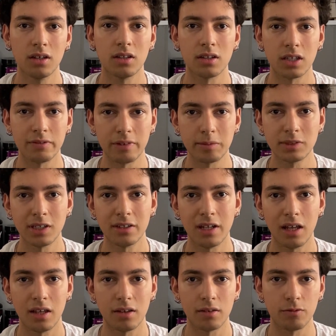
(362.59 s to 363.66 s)
The website
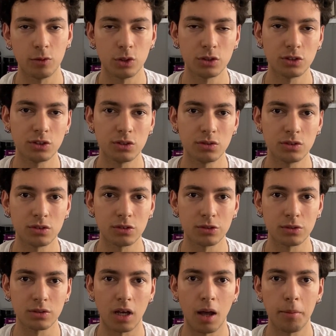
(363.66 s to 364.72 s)
warns you
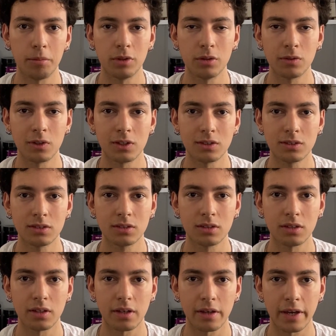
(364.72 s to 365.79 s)
to upload it
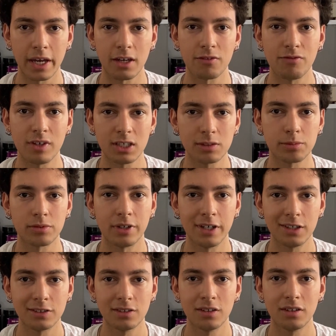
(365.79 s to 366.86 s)
8 weeks
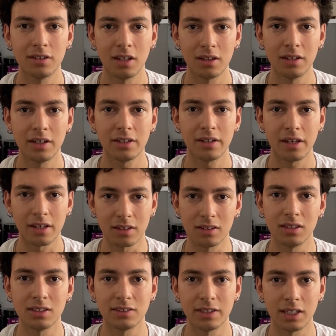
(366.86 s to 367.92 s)
prior to the deadline, at
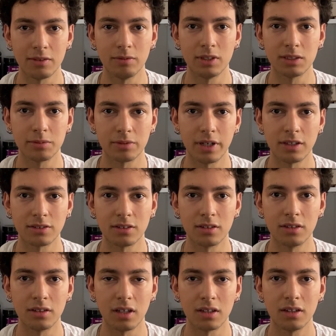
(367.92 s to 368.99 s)
least 8 weeks prior to
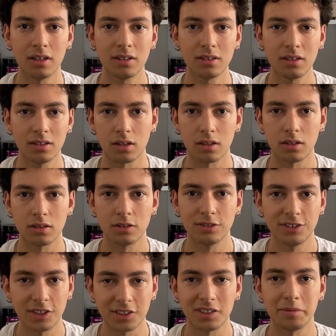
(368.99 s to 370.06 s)
the deadline,
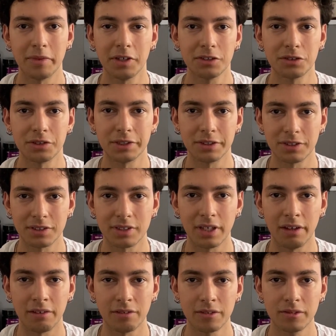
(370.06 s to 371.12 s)
just to make sure you're
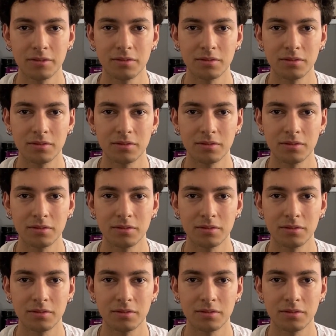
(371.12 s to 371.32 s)
safe.